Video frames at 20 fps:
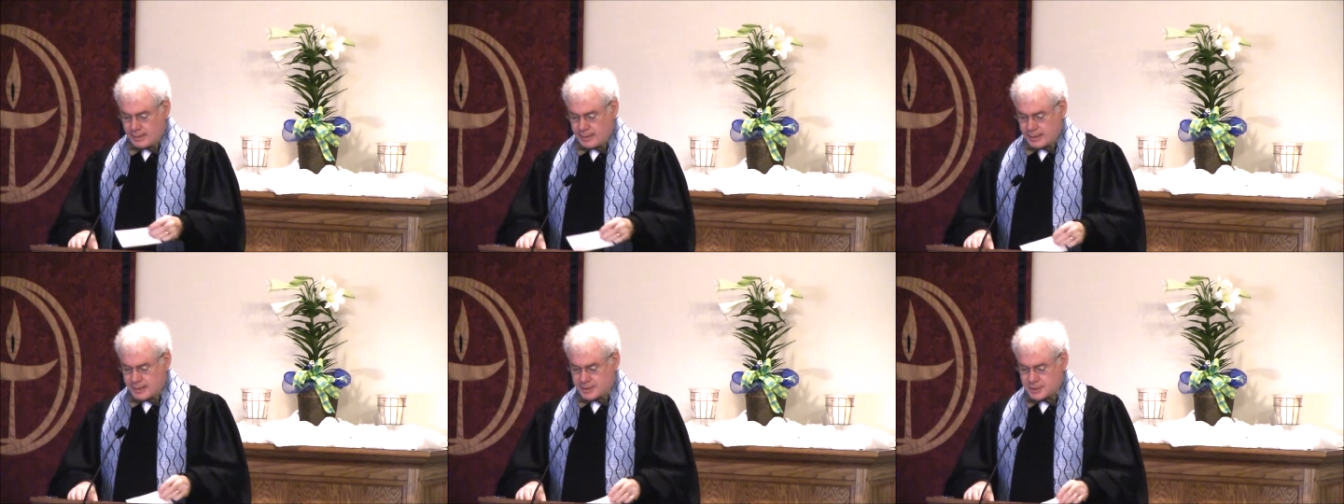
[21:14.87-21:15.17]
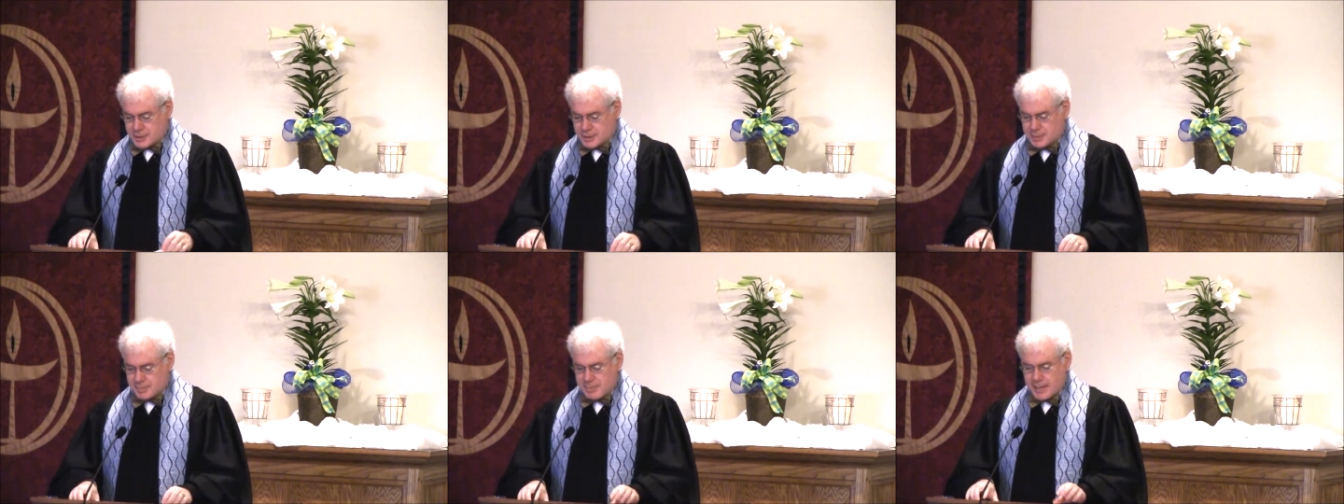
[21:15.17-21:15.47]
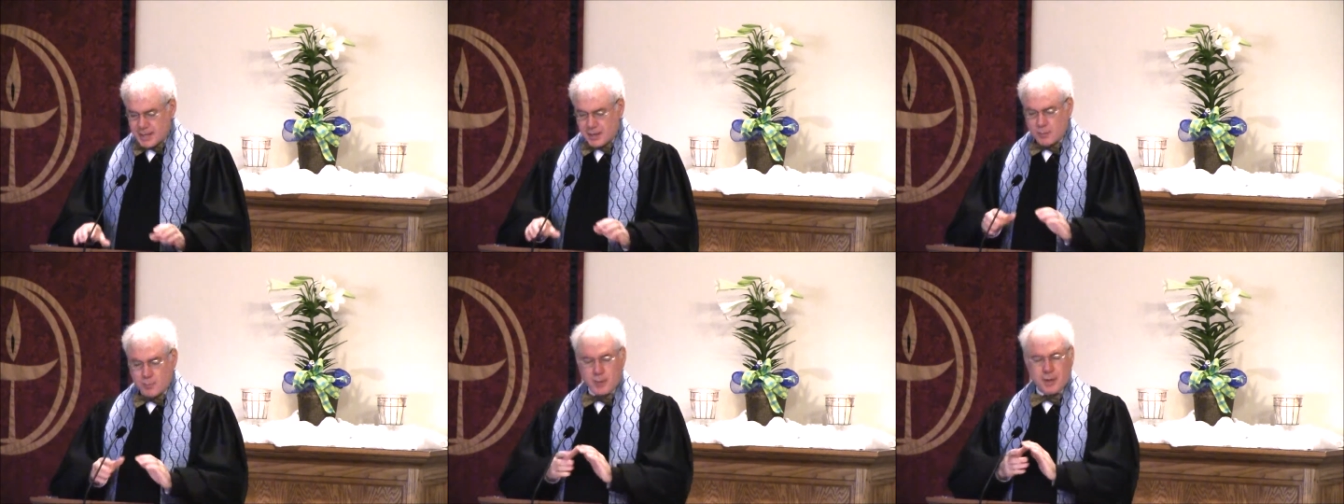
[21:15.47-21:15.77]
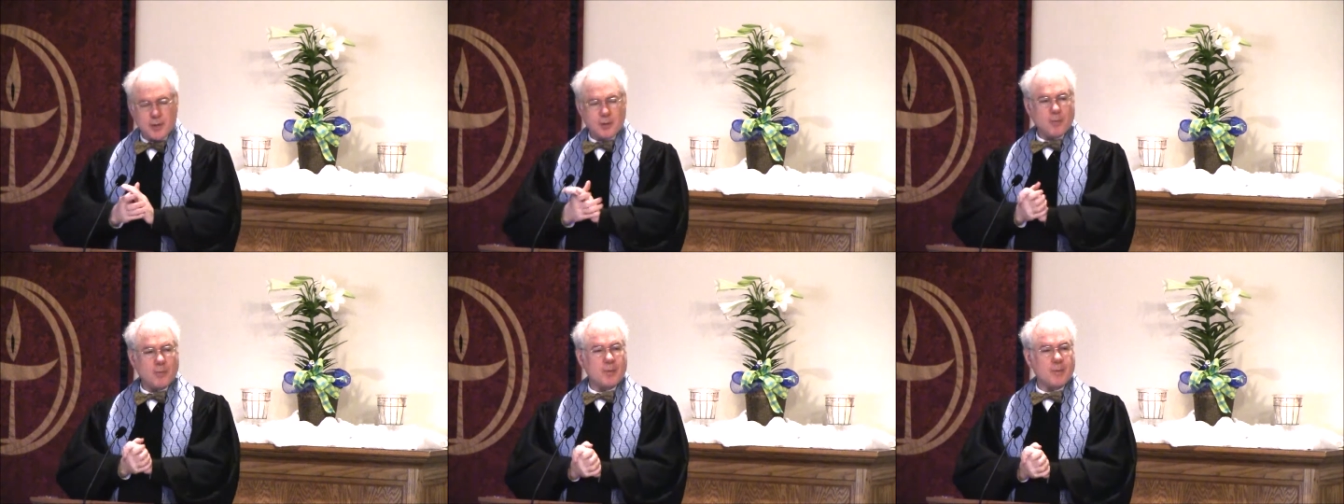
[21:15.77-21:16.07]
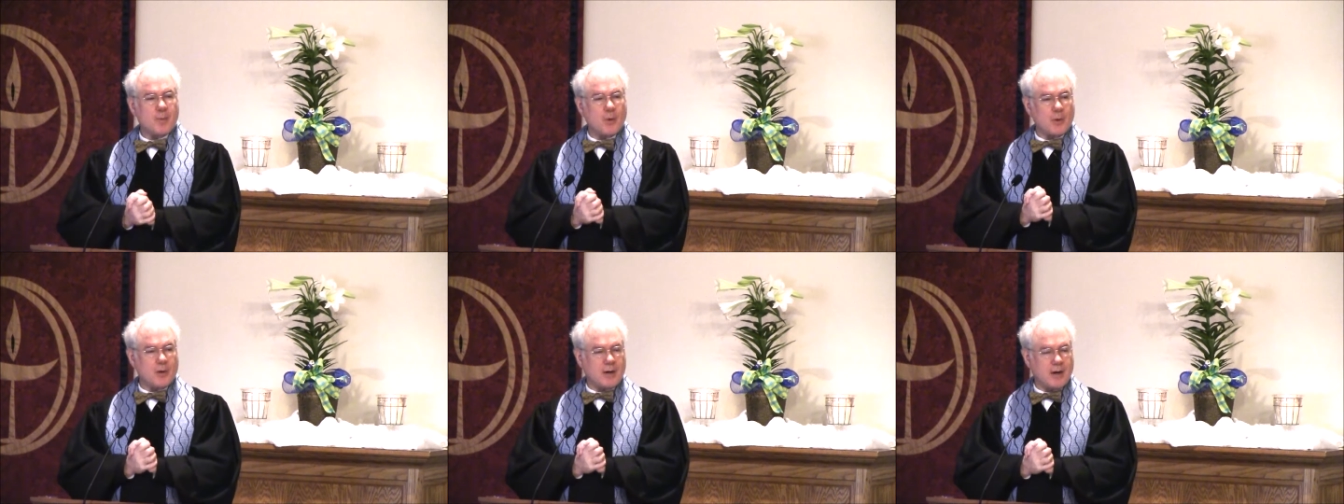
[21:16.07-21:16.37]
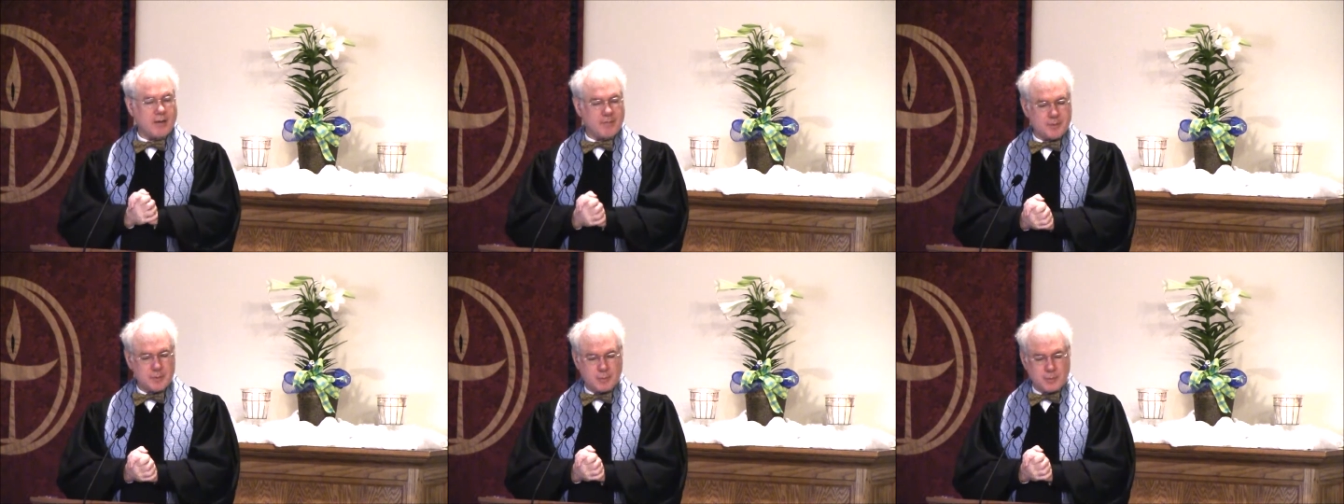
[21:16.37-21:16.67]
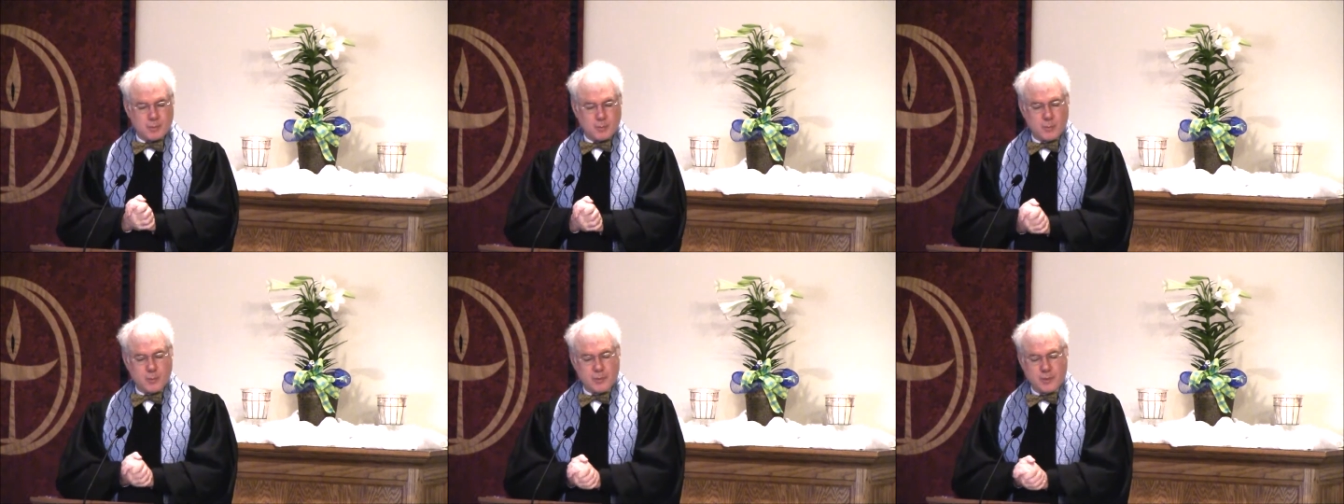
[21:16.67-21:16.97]
It doesn't matter whether we're more
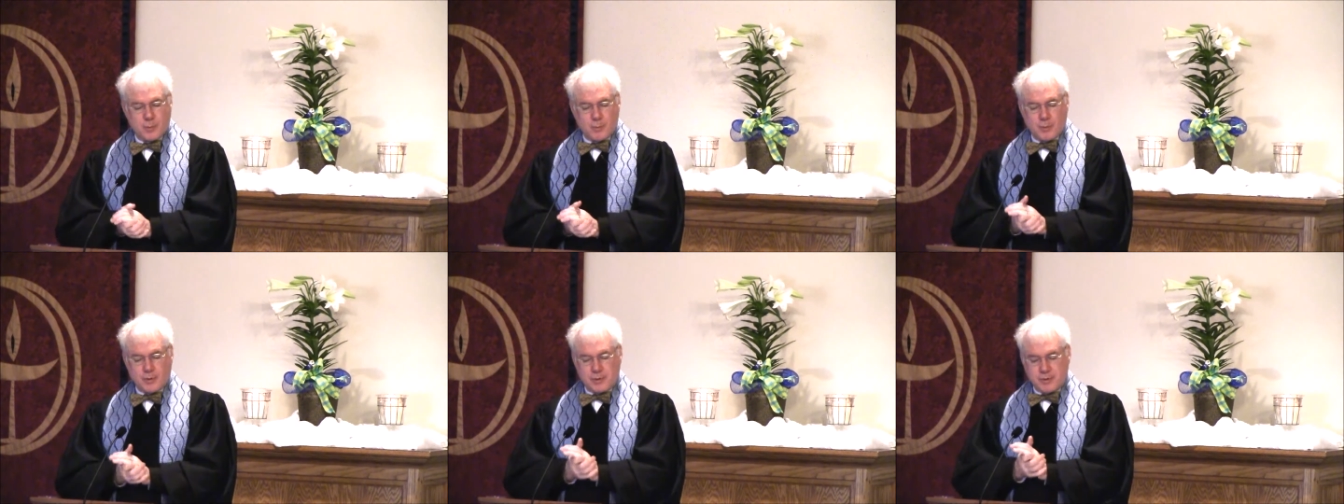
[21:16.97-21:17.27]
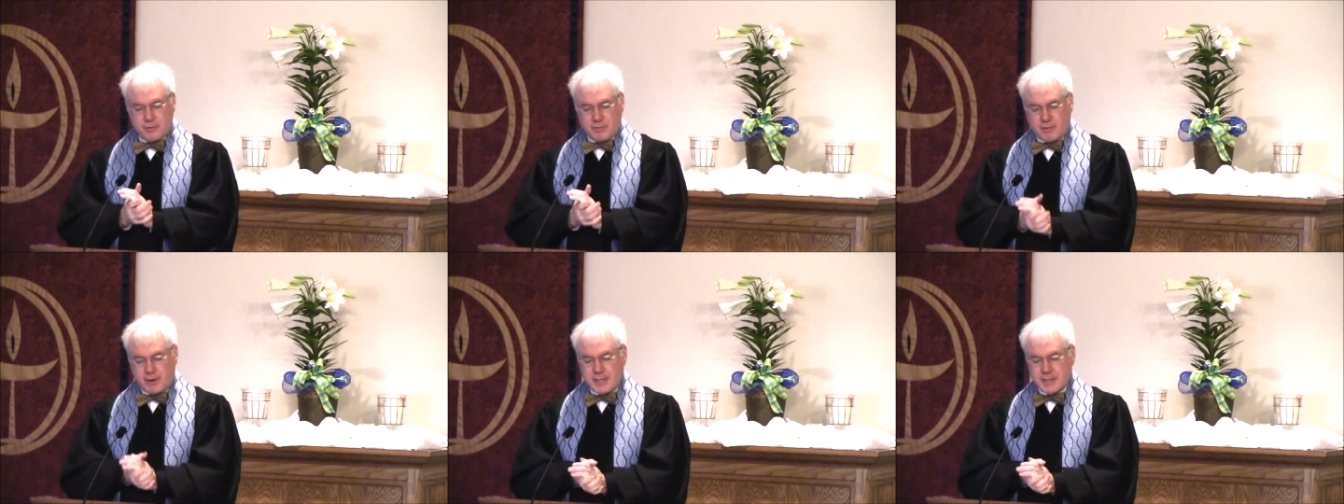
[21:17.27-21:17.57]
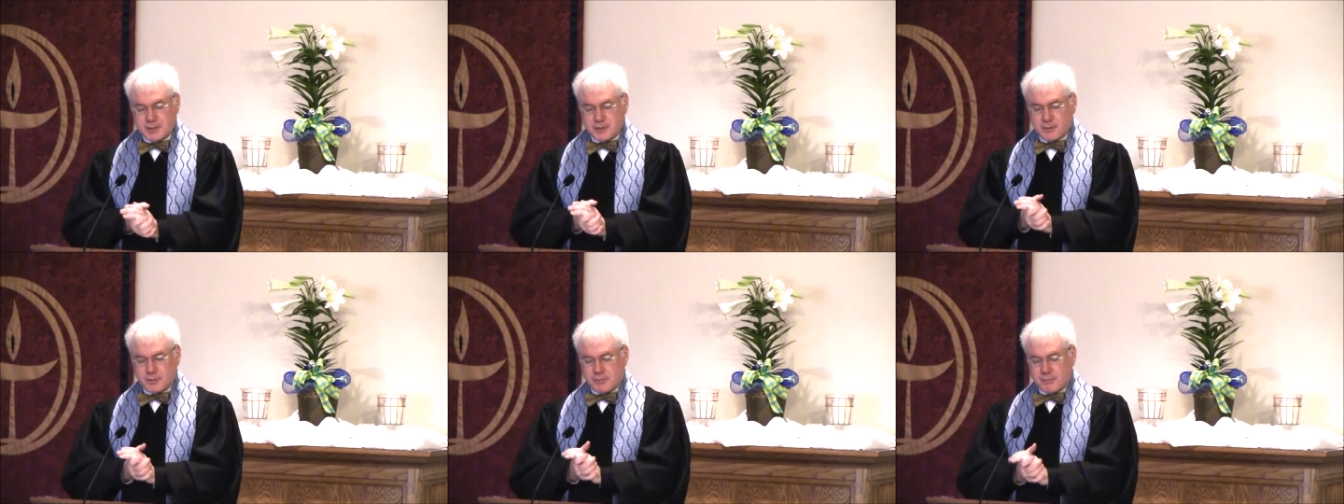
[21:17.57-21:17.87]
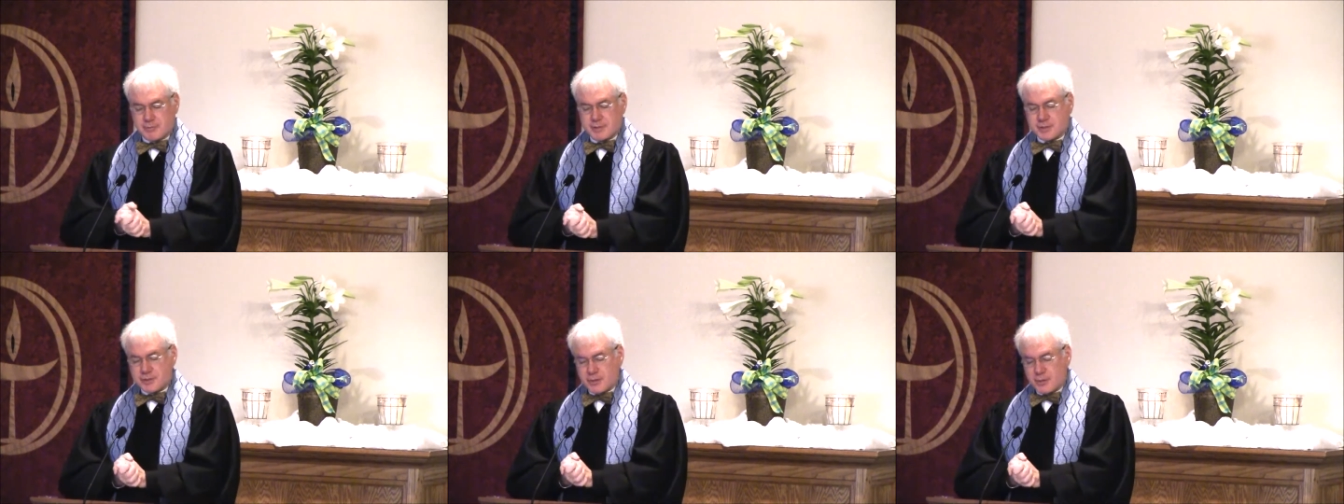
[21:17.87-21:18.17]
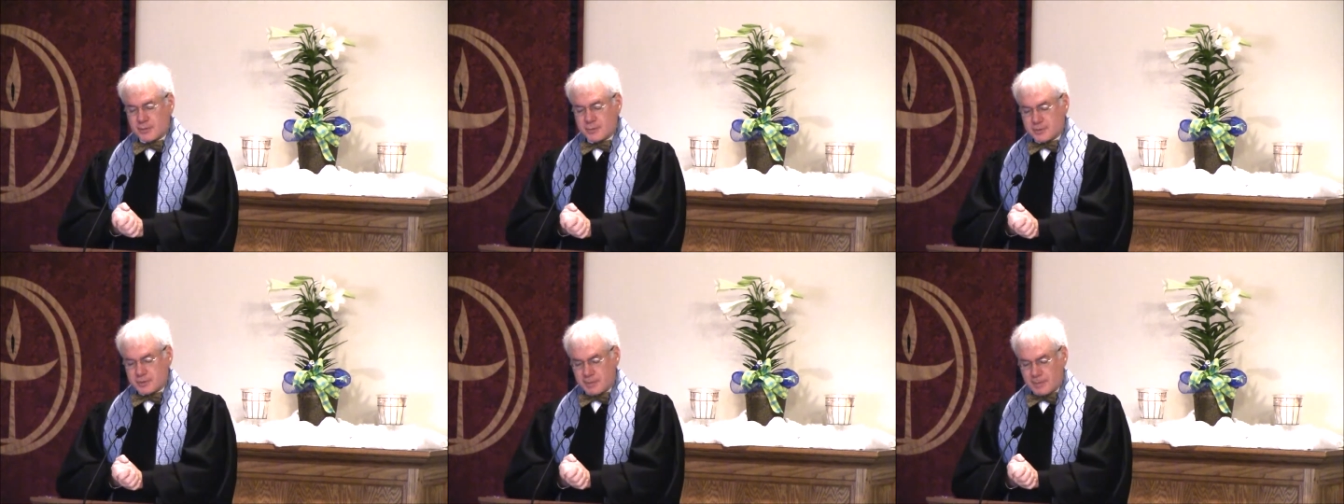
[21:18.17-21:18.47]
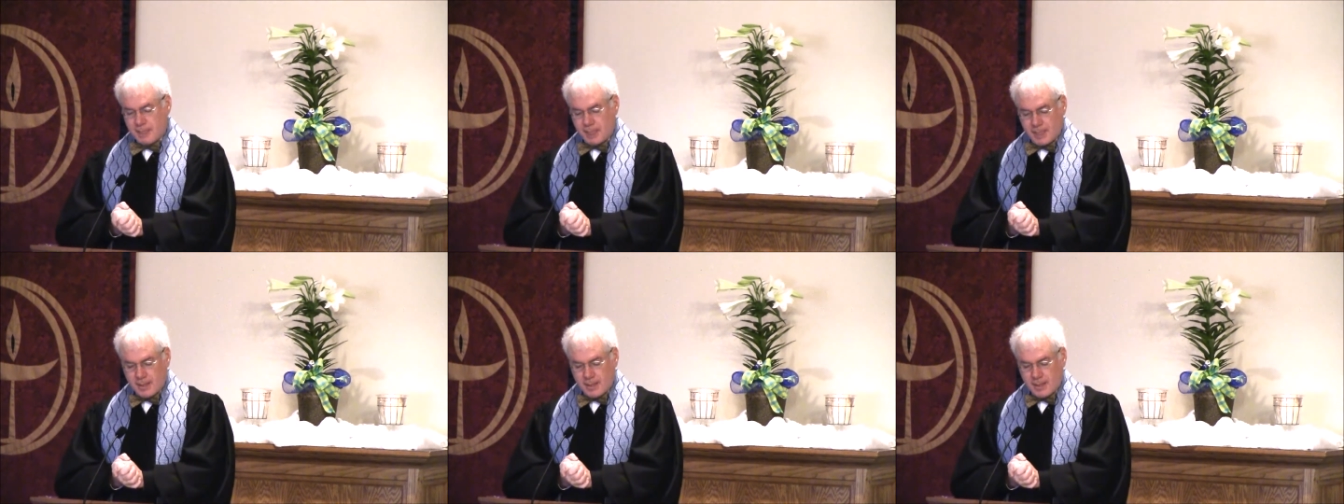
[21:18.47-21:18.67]
comfortable with the word Christ or Christos